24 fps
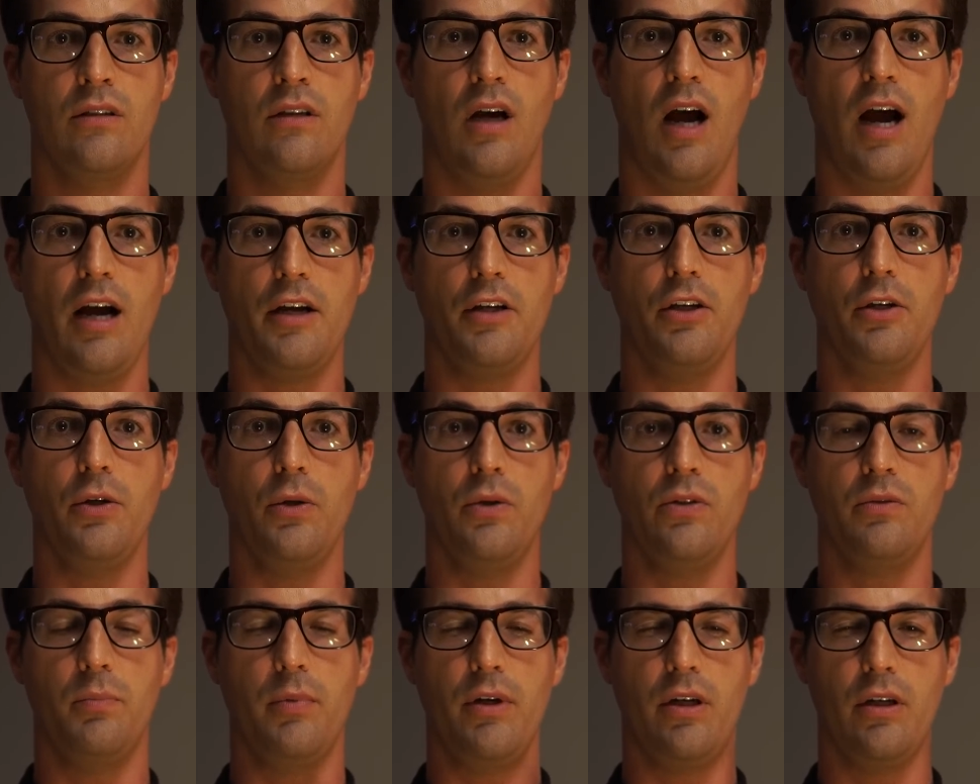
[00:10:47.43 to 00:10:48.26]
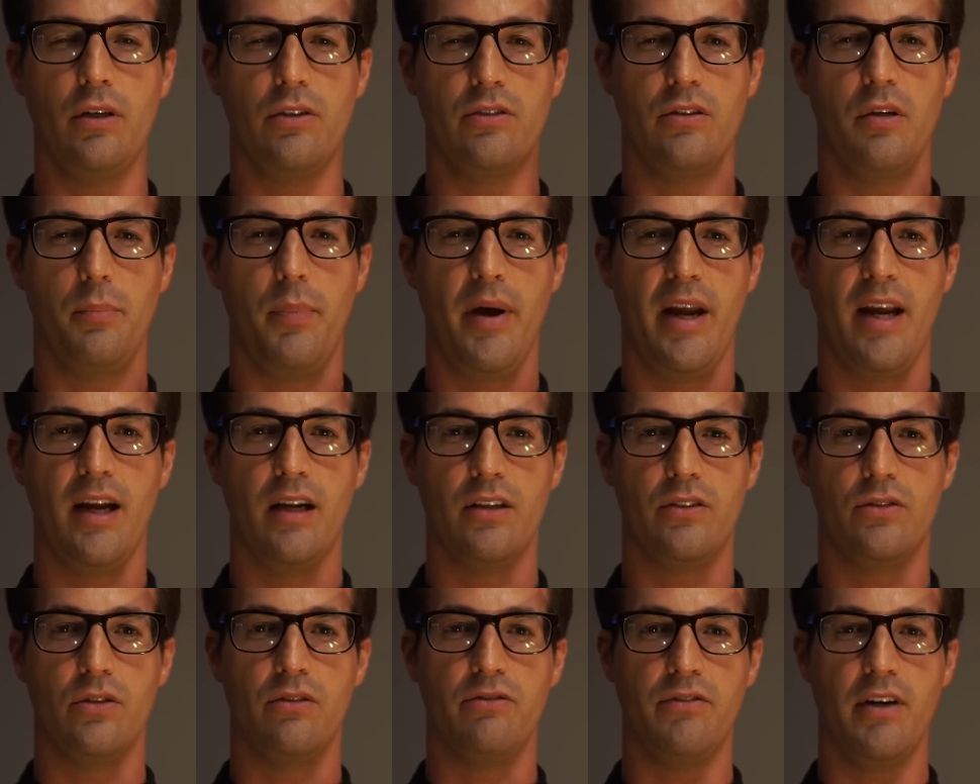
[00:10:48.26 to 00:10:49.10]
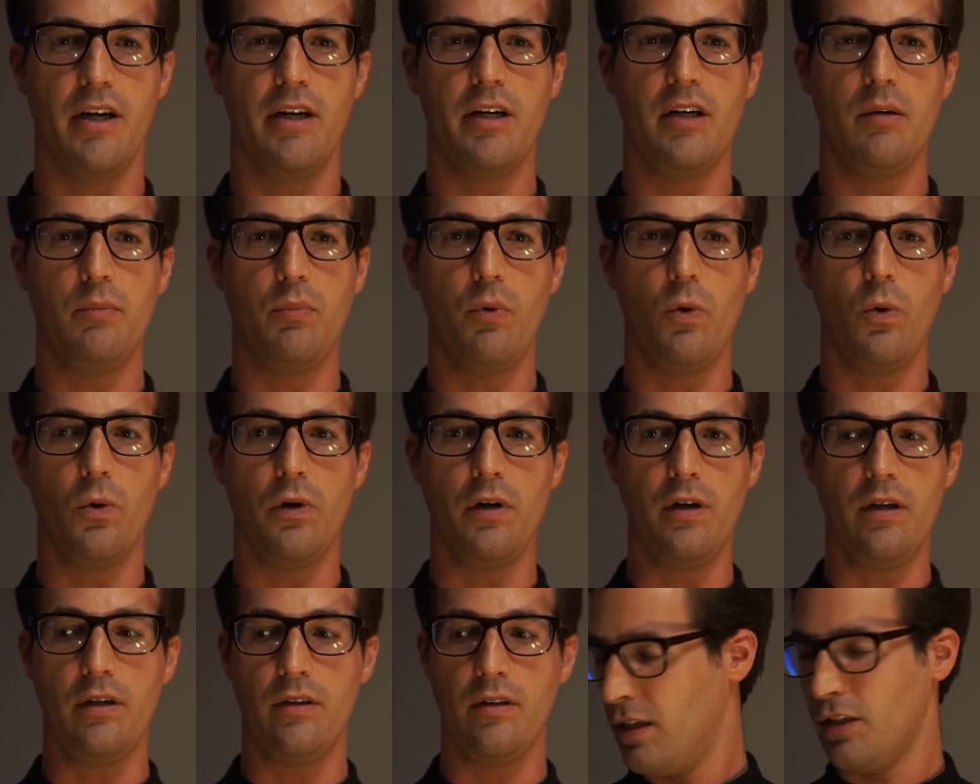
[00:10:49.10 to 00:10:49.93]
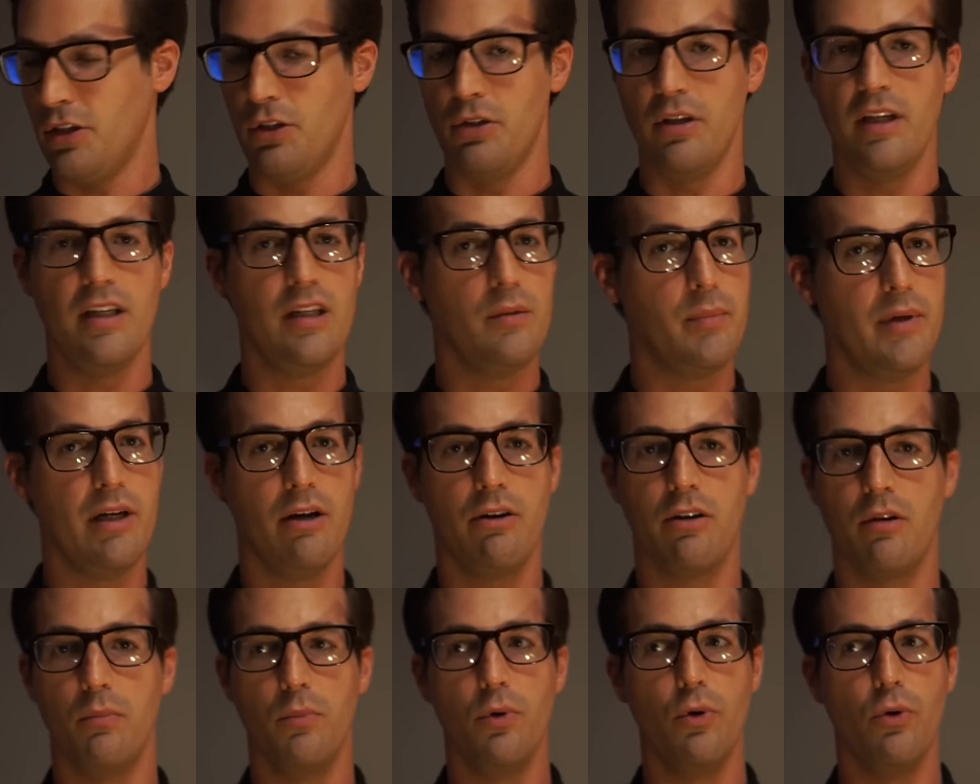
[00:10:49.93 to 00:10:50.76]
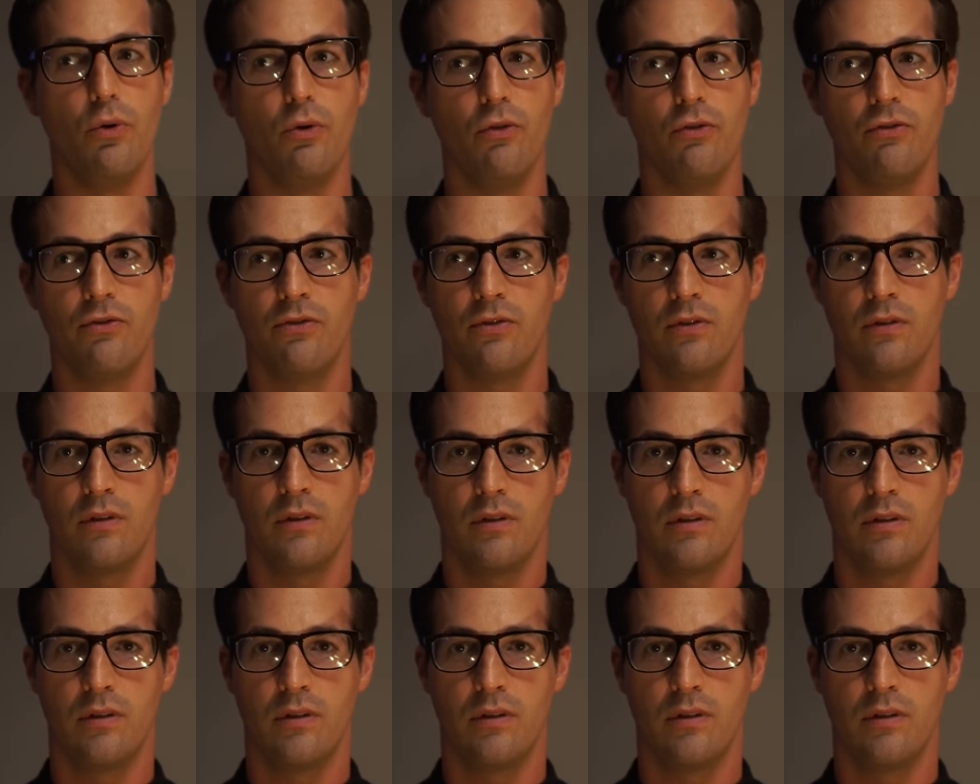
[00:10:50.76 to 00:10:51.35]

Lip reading: I use, because the pants are very important. You need to be able to move